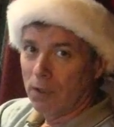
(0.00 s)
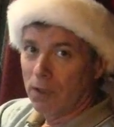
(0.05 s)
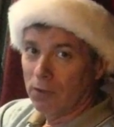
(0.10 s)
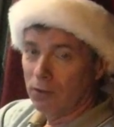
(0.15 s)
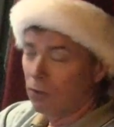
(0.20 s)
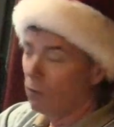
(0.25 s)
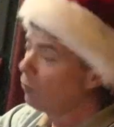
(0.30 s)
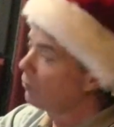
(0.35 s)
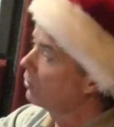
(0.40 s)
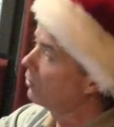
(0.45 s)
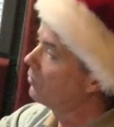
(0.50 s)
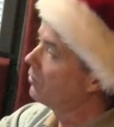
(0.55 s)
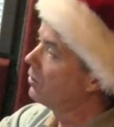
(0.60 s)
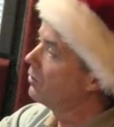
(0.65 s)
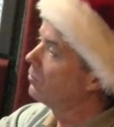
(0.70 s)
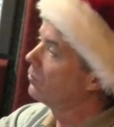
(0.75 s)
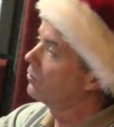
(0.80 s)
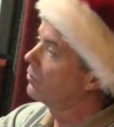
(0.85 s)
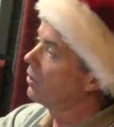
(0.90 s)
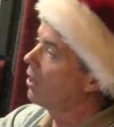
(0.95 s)
but it's also
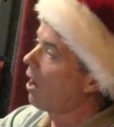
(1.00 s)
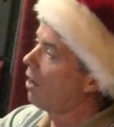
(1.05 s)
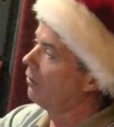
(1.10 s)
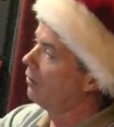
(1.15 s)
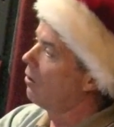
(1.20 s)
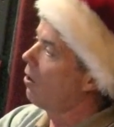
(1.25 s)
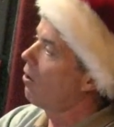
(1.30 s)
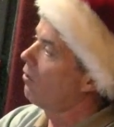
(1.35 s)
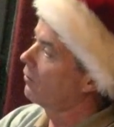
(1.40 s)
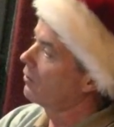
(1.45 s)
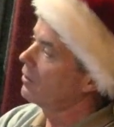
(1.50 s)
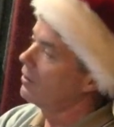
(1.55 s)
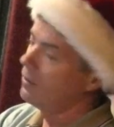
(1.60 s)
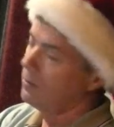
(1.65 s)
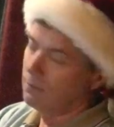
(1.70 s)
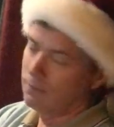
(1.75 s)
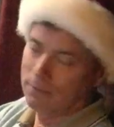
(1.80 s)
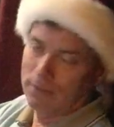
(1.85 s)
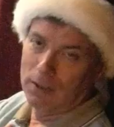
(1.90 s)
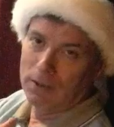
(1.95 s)
used a lot
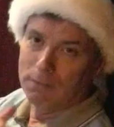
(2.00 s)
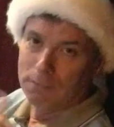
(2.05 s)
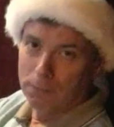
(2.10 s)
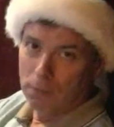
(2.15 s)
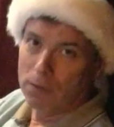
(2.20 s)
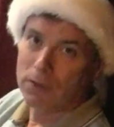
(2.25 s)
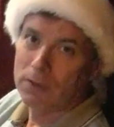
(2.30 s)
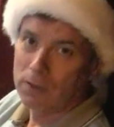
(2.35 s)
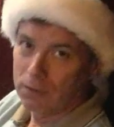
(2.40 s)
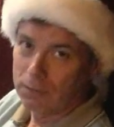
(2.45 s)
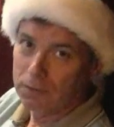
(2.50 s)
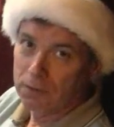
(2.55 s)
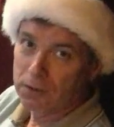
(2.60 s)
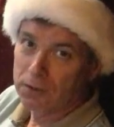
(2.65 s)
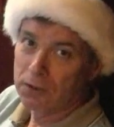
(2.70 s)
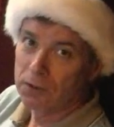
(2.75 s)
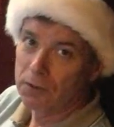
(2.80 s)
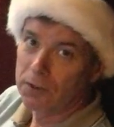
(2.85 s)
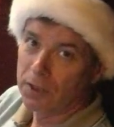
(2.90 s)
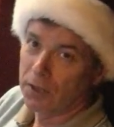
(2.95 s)
in voiceover
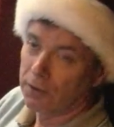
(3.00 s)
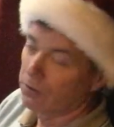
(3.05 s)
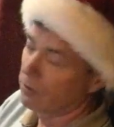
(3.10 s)
studios.